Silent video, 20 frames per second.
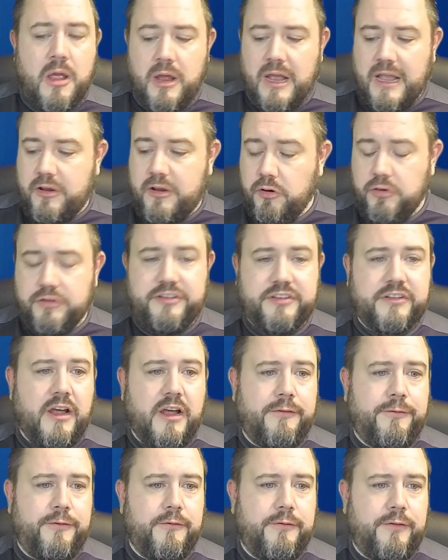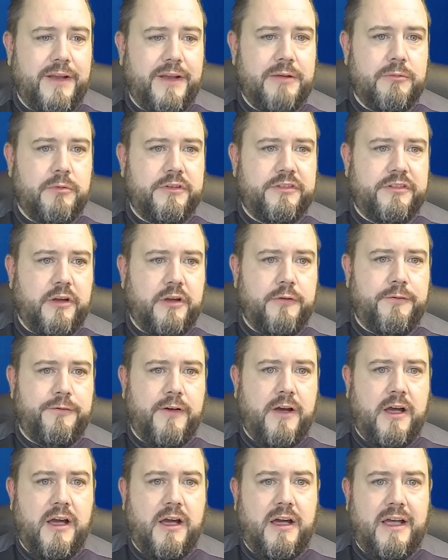good stuff from Fleetwood so
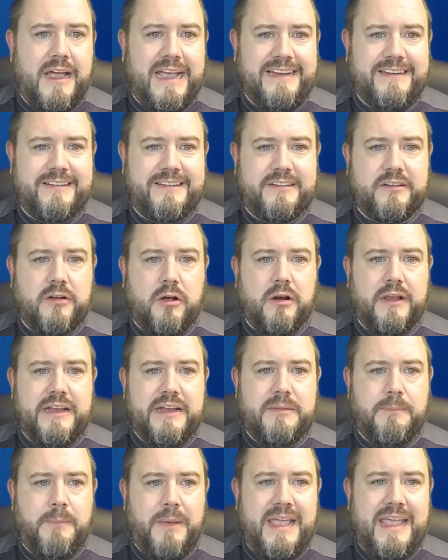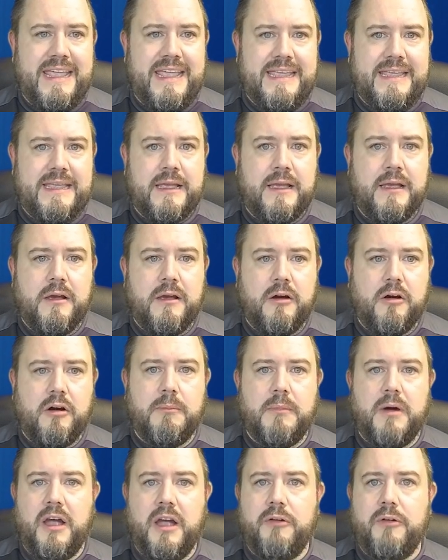far. A solid B
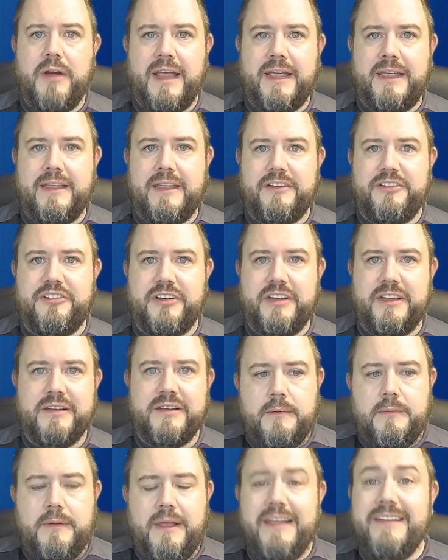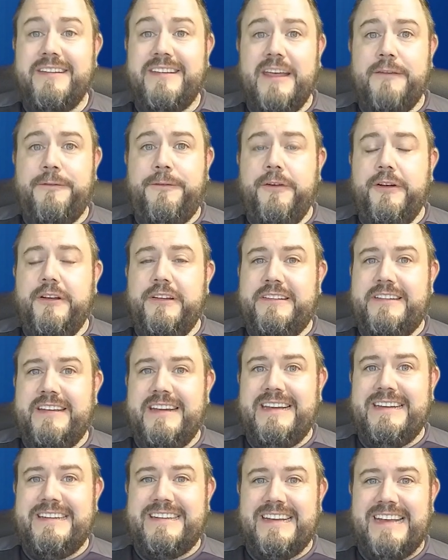on my ranking sheet. It's their first
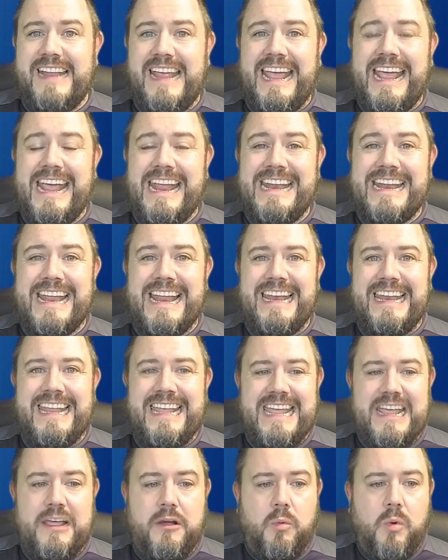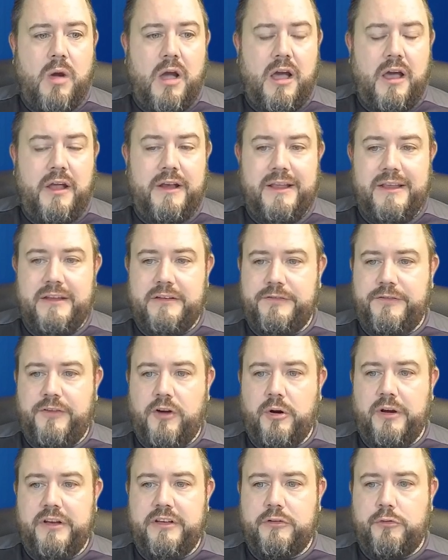season in League One. It is
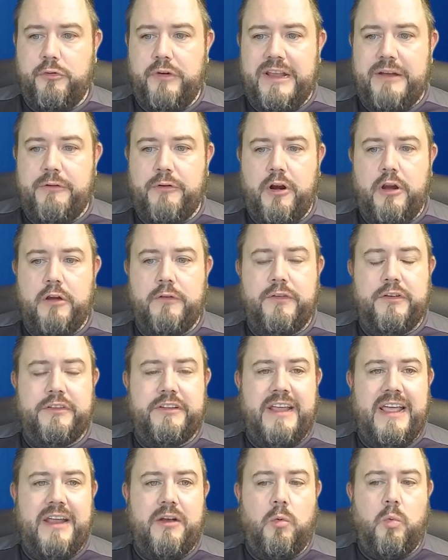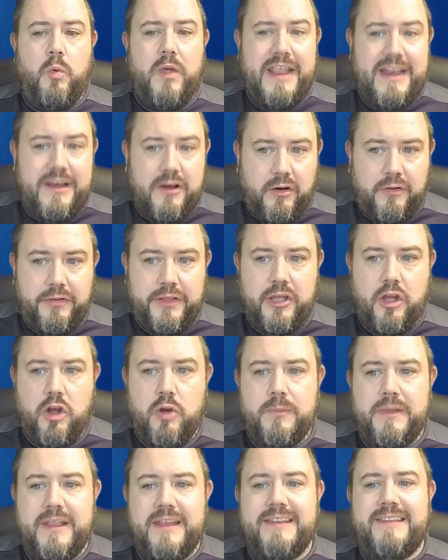Forest Green Rovers, and they had a win on the
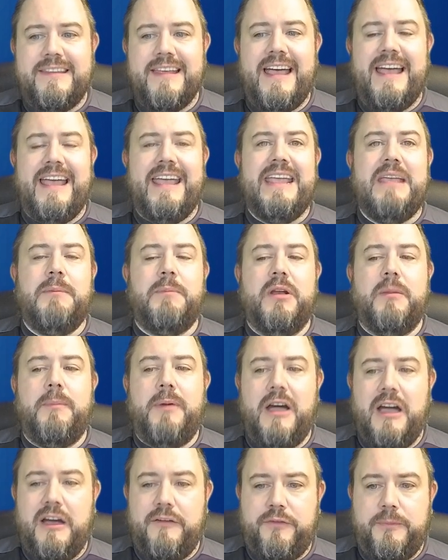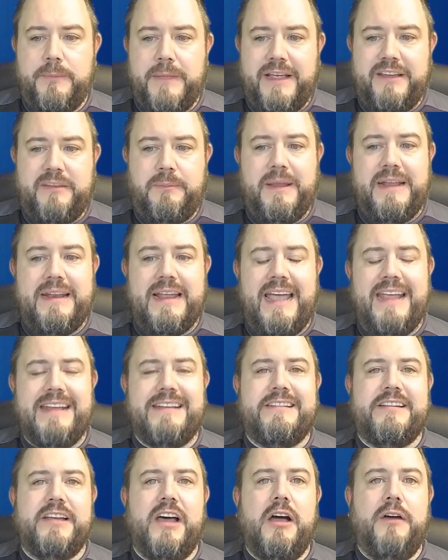opening day, but apart from that, it's been a
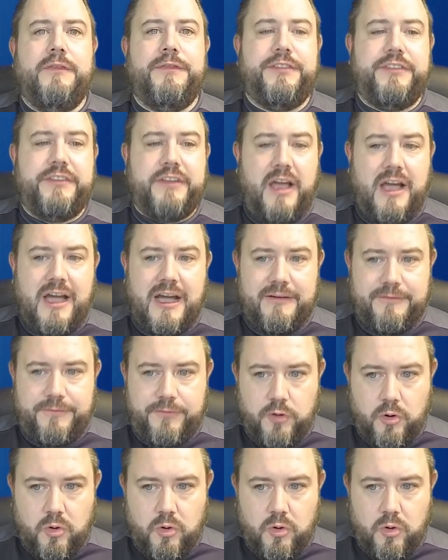tough start for